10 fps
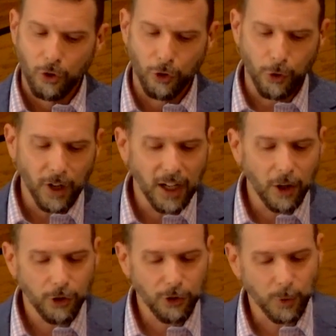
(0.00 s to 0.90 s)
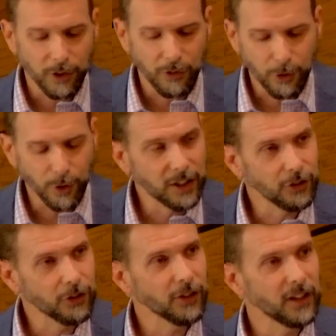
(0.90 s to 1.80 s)
The crowd is one of the
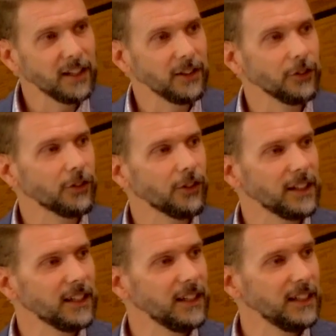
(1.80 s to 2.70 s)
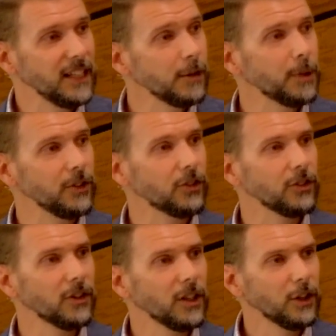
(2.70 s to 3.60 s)
greatest things that can inhibit
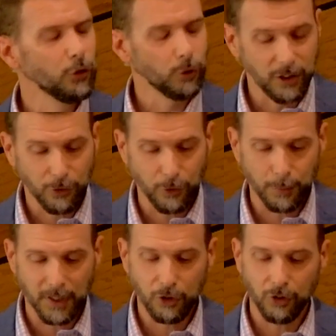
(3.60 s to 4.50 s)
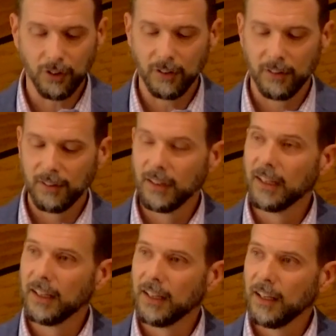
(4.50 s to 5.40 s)
transformation,
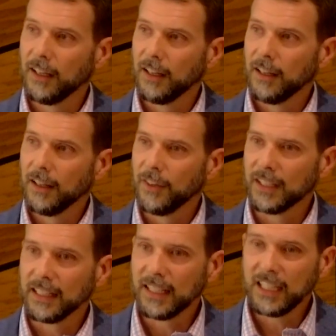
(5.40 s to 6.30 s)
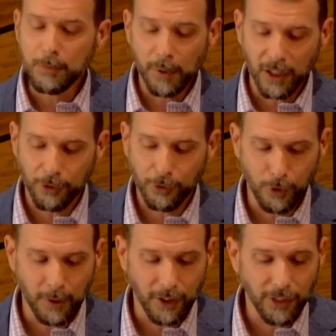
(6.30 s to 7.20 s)
that can keep us
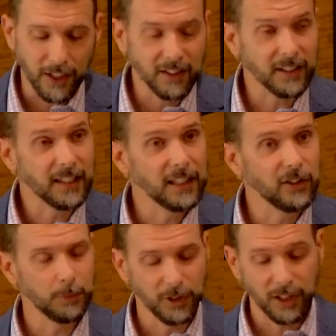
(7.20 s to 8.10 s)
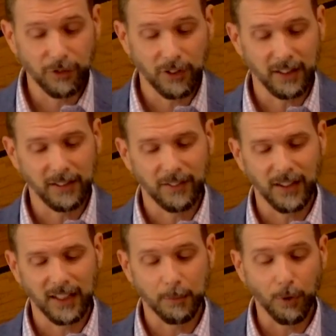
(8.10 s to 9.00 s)
from authentic kingdom living,
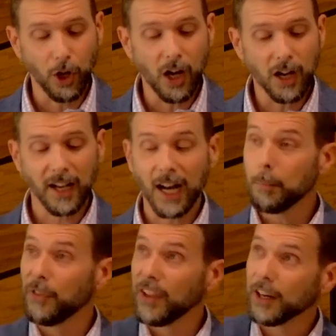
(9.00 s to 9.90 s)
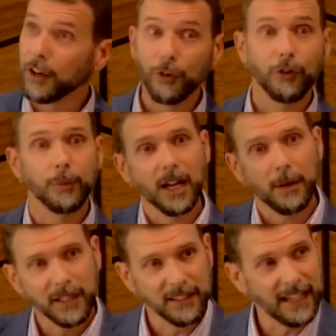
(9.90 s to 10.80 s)
that can block up there from
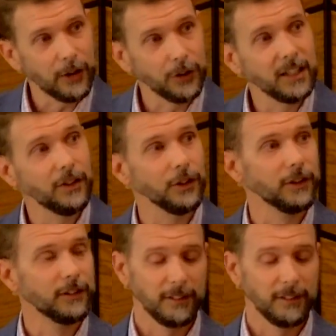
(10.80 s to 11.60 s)
coming down here.